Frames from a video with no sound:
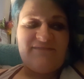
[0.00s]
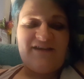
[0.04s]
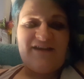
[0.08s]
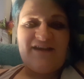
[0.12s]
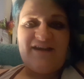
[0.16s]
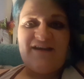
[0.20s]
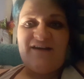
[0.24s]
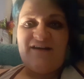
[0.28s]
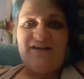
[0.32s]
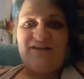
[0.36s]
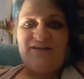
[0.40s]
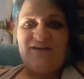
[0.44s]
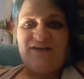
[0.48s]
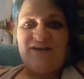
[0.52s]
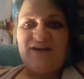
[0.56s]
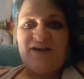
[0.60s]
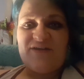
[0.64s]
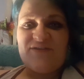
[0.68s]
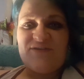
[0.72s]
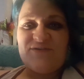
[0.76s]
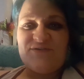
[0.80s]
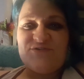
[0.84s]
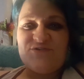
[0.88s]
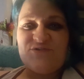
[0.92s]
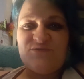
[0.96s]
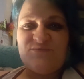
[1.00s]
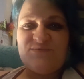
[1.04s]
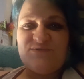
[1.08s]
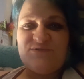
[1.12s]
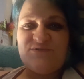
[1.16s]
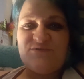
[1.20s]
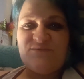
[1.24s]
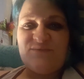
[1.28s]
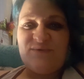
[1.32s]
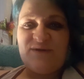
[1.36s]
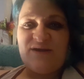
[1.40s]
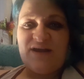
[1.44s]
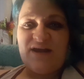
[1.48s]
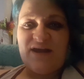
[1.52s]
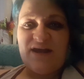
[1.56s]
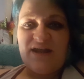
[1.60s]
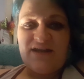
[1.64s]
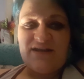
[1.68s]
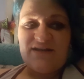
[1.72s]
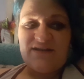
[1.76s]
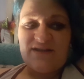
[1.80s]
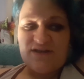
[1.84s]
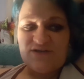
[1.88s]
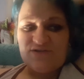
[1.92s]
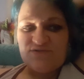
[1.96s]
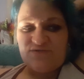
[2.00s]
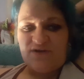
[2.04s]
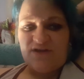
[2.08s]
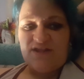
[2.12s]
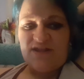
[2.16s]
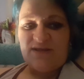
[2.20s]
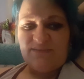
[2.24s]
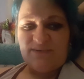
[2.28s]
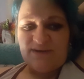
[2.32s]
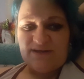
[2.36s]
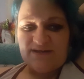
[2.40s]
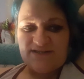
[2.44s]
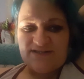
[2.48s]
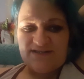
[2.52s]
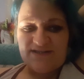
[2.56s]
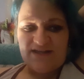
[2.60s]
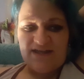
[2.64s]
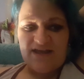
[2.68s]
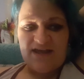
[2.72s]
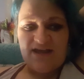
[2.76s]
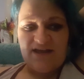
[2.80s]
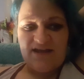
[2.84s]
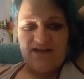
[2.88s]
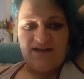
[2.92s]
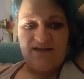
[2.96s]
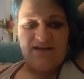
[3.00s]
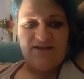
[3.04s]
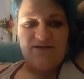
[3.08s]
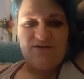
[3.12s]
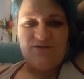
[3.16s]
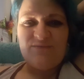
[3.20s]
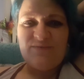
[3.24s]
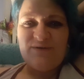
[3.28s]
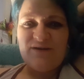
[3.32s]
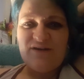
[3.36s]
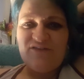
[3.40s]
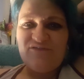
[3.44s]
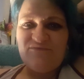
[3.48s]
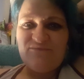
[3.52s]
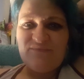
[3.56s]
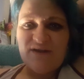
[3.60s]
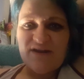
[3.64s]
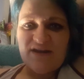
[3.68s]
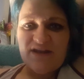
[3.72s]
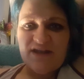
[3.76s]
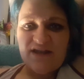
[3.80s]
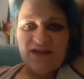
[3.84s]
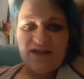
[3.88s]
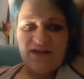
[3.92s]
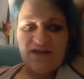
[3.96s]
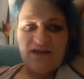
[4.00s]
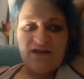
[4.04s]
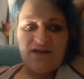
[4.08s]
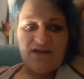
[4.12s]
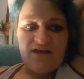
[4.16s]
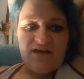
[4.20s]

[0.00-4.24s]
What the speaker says: get like other jobs from it, and they try their best to get a little bit of money.